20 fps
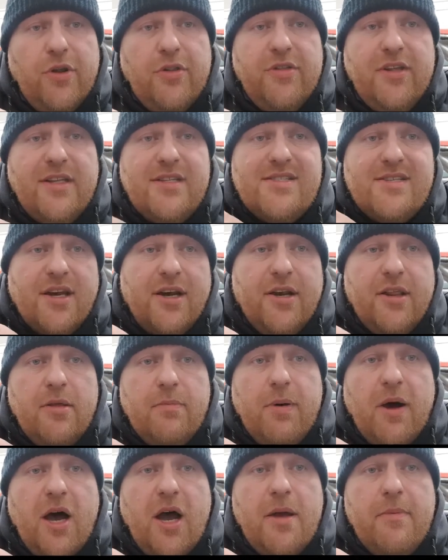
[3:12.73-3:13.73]
on the inside of the
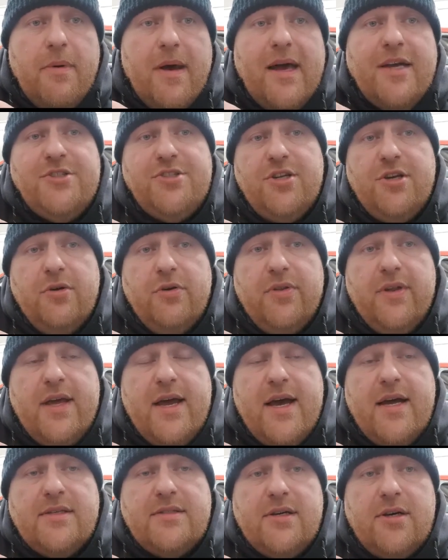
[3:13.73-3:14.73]
pipe as you do on
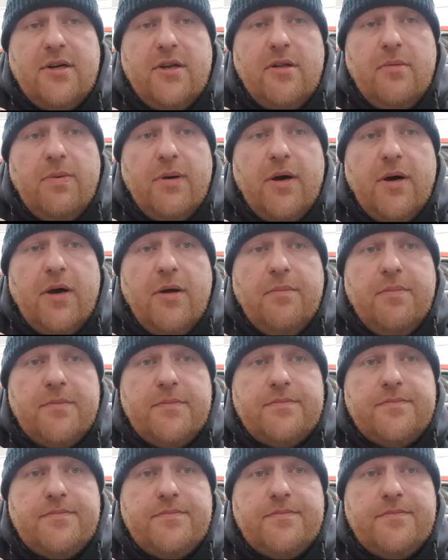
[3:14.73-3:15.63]
the outside of the pipe.